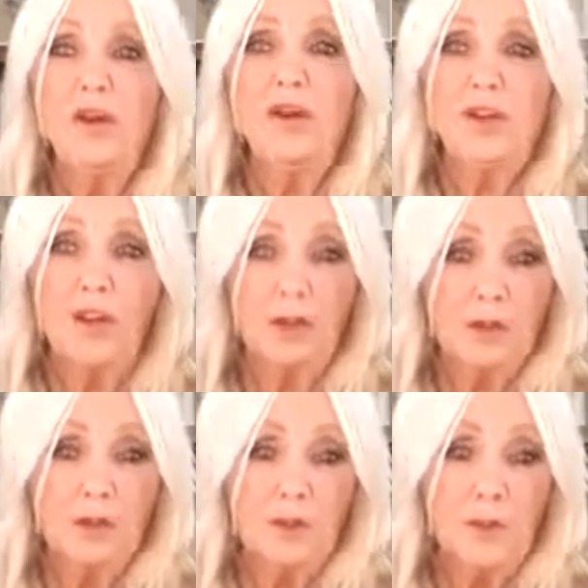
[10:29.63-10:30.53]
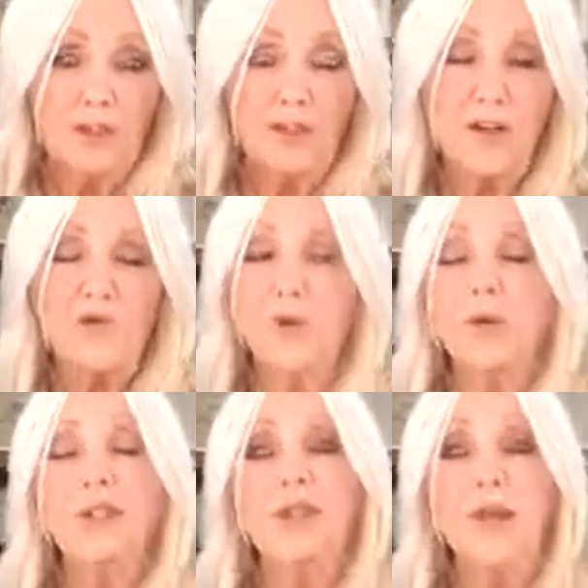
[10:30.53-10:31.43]
You think lots of positive
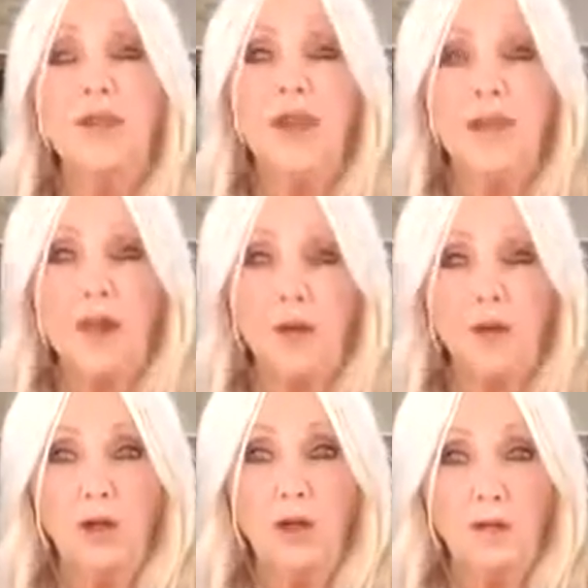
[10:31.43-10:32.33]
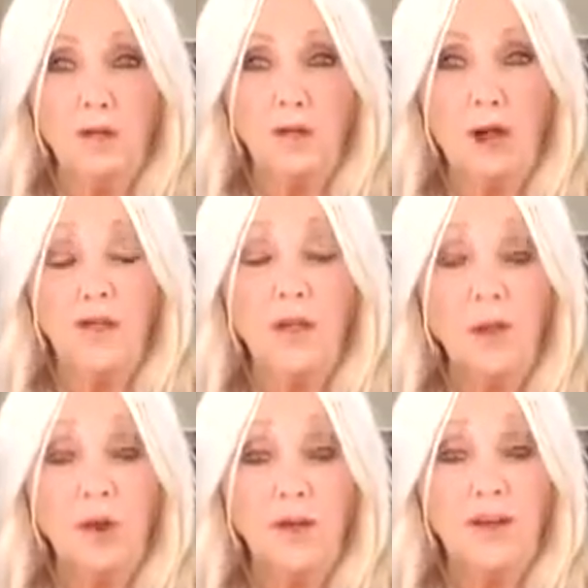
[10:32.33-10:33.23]
thoughts, and then that will override the
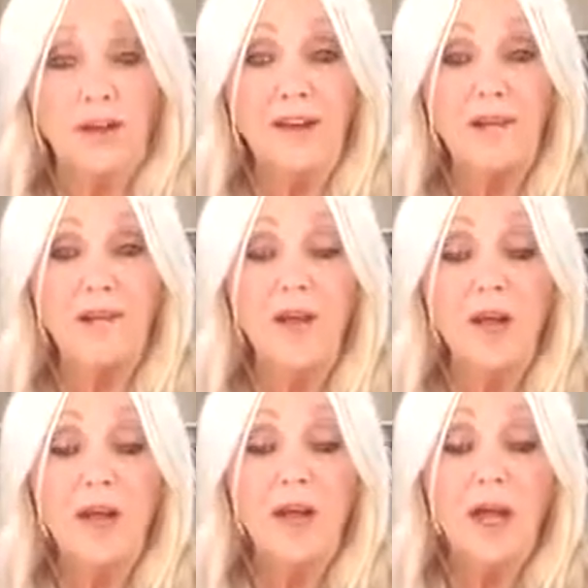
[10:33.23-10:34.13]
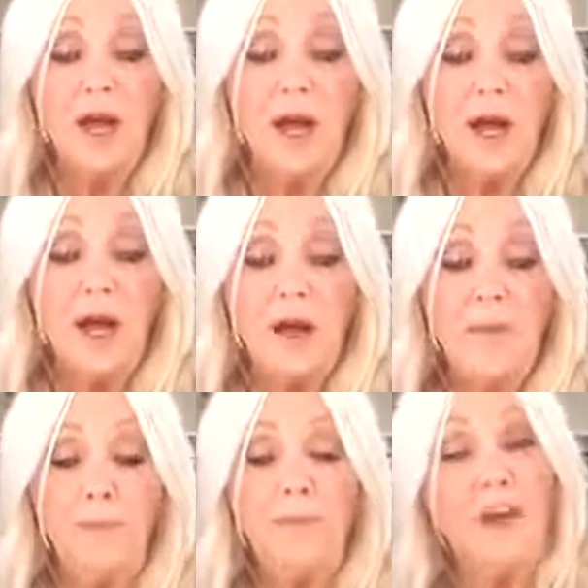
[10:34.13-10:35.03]
old belief.
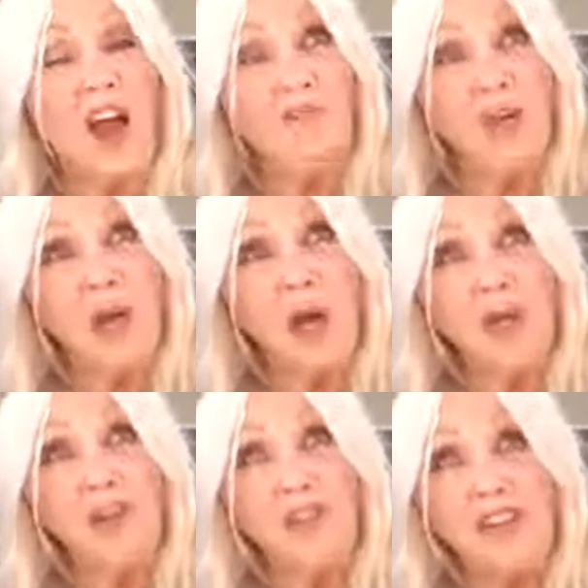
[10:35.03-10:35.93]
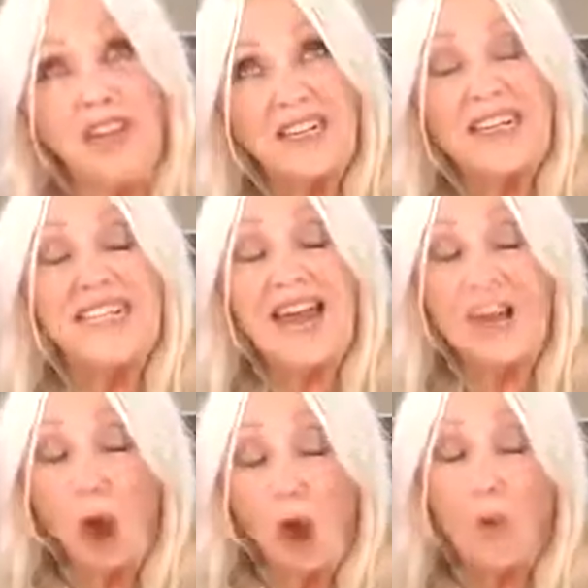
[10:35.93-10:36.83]
But you have to kind of
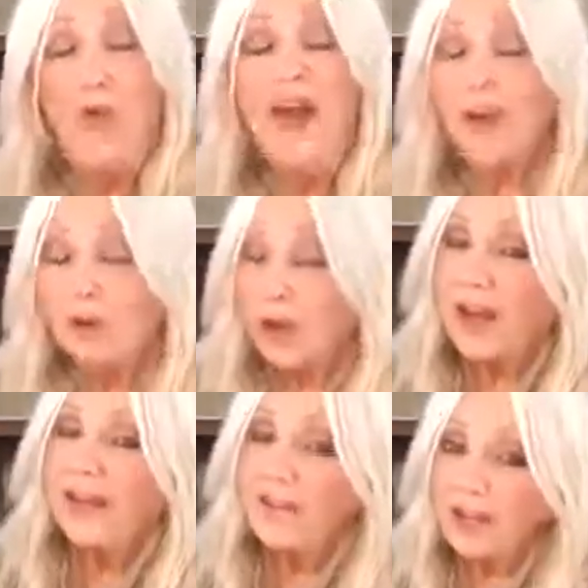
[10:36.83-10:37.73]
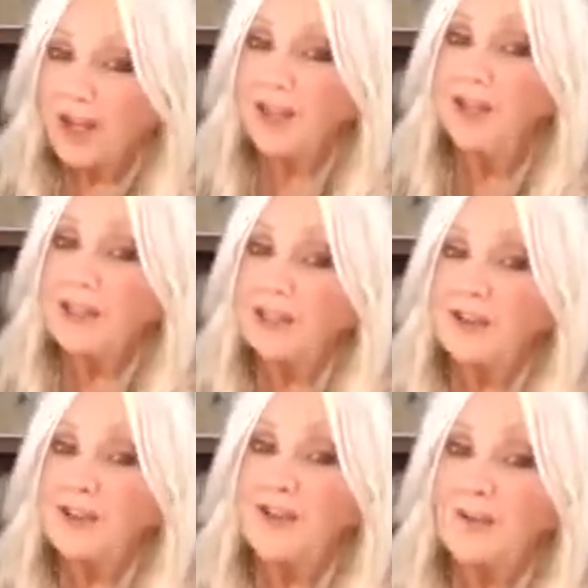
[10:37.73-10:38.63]
stay on that track of thinking those
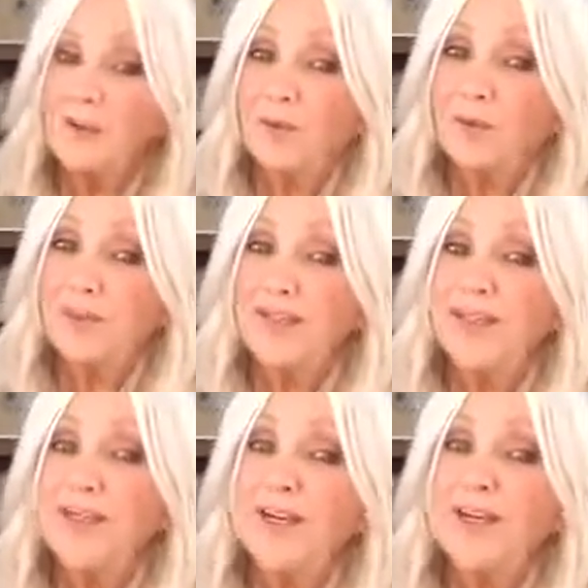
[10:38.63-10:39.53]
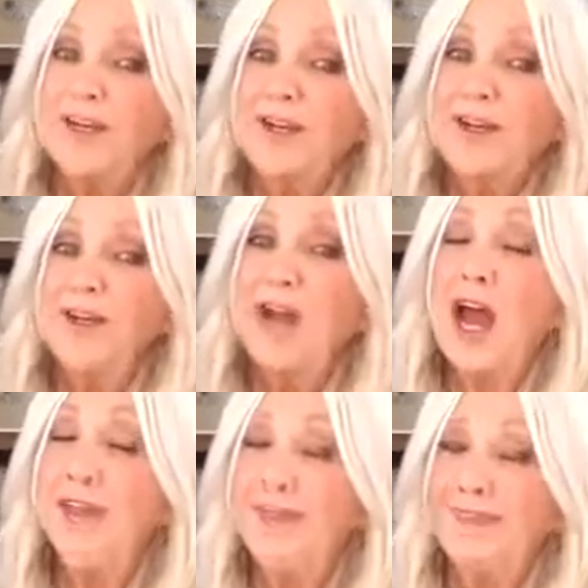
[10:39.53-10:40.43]
positive thoughts. You
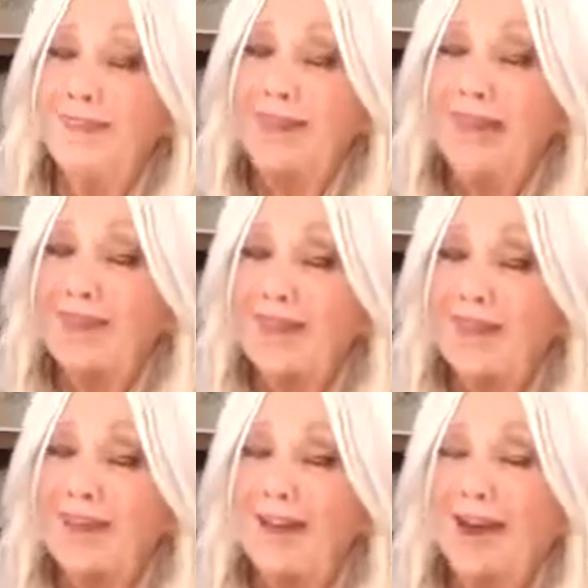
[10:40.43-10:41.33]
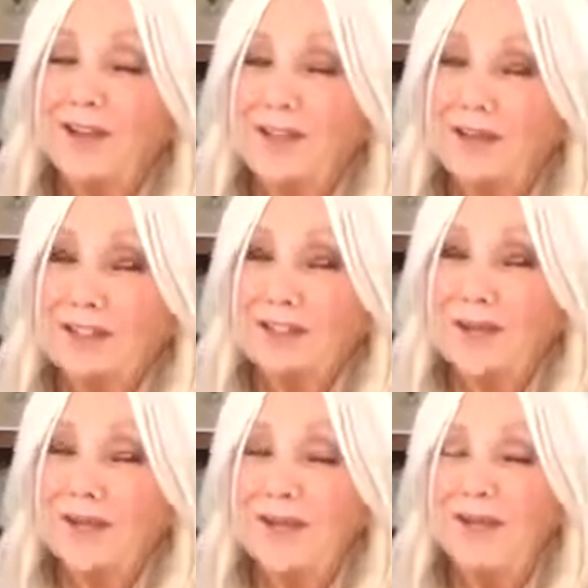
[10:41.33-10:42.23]
can't let the other thoughts
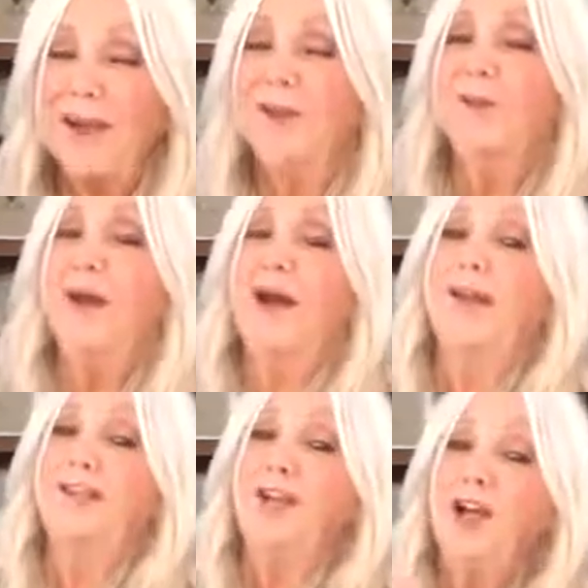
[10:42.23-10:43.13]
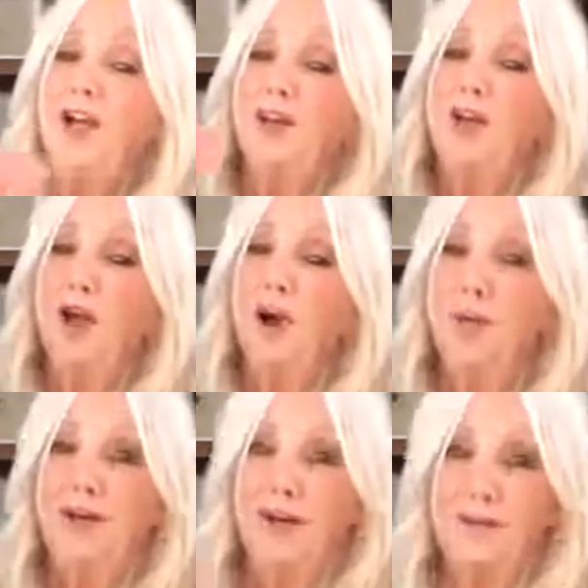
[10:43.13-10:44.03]
come in, otherwise the old
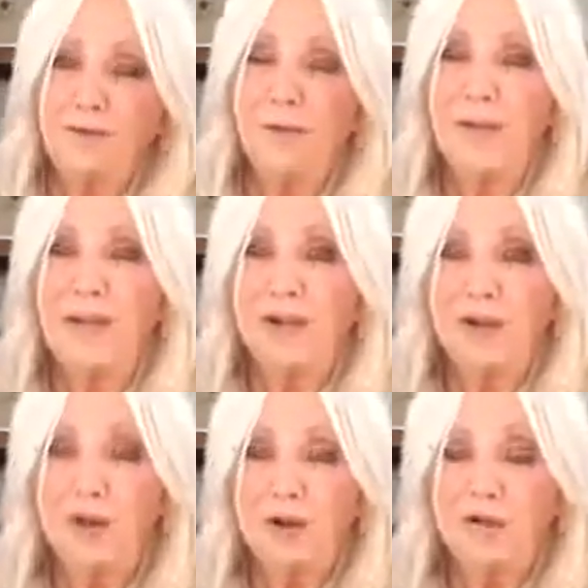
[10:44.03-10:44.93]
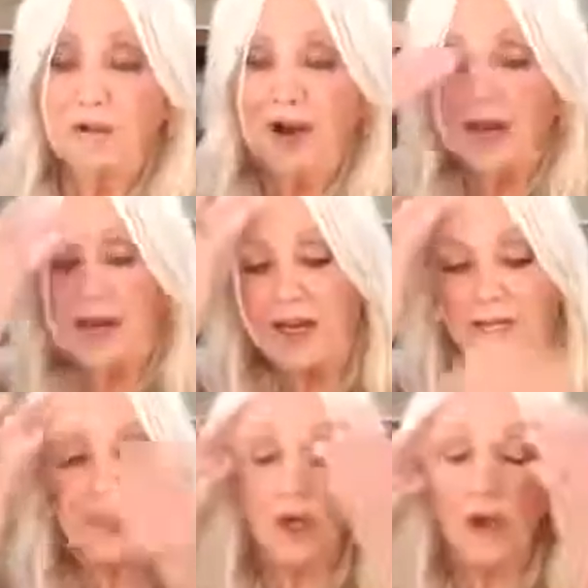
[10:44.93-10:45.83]
belief will begin to override
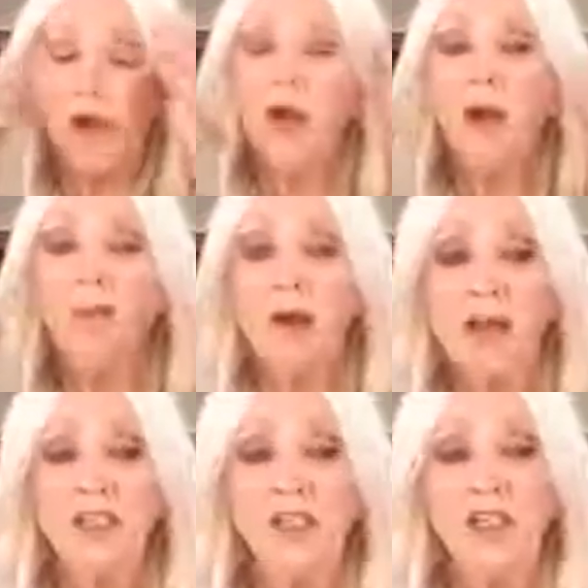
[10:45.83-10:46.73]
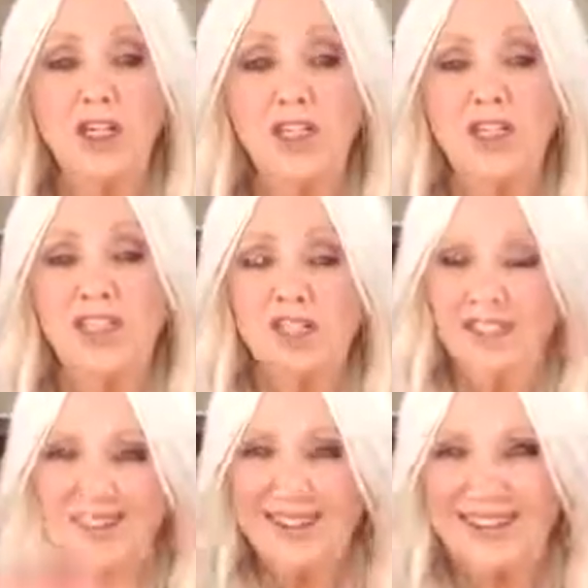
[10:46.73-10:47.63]
again. So my suggestion is,
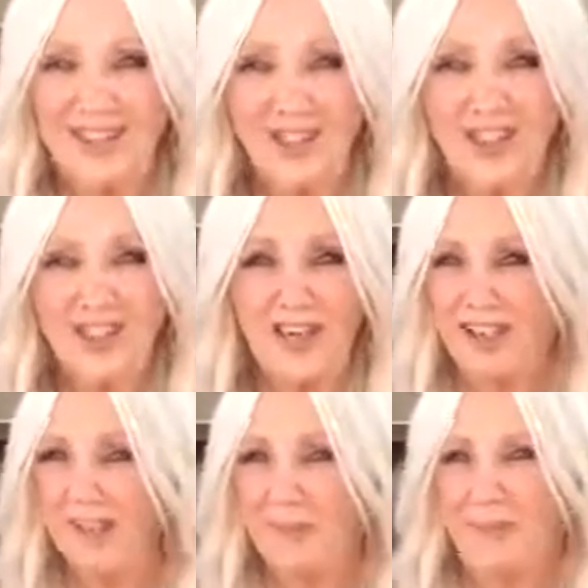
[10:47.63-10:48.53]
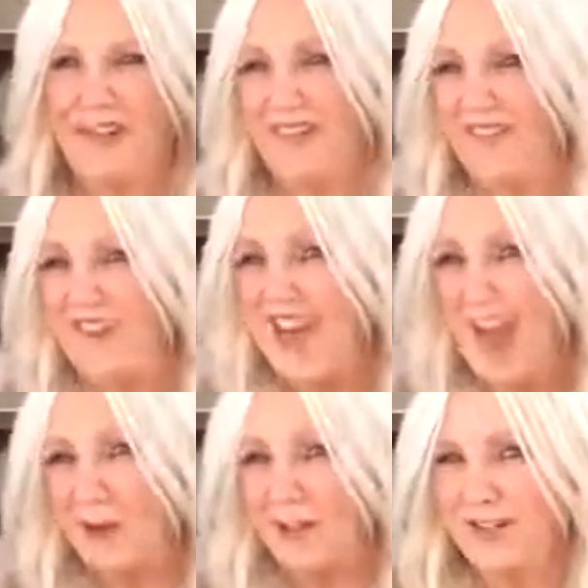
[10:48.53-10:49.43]
let's just take that belief
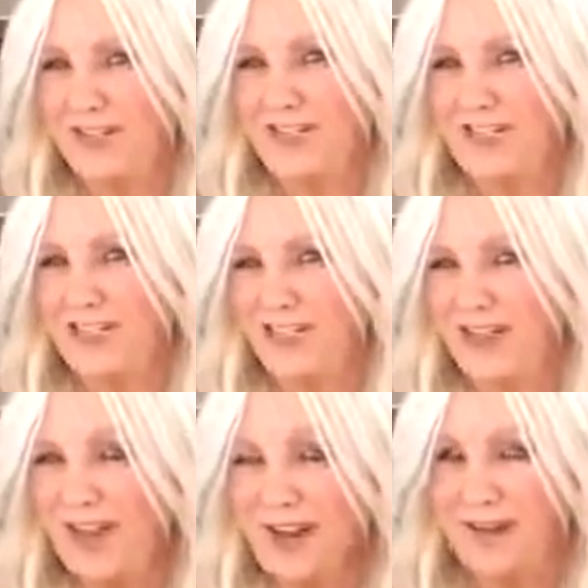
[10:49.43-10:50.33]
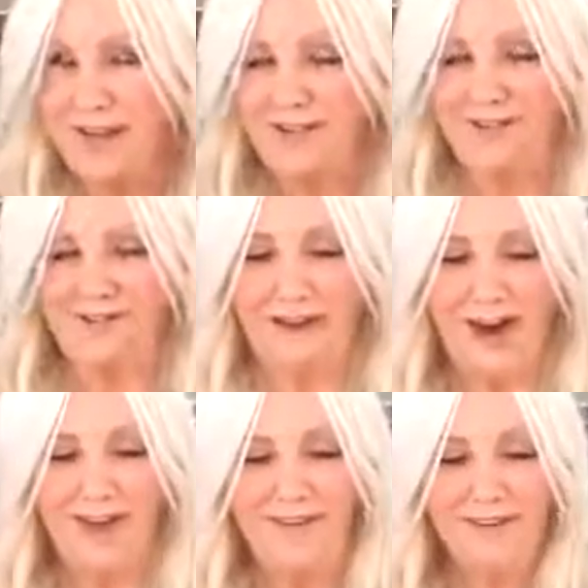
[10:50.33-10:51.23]
out. Let's cut it,
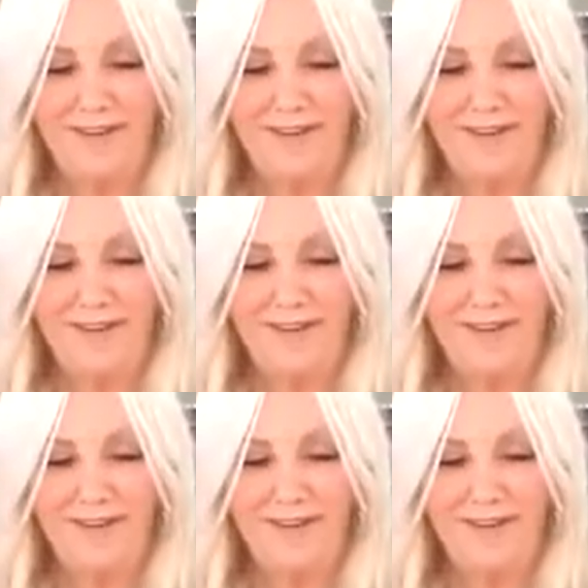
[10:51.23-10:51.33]
right?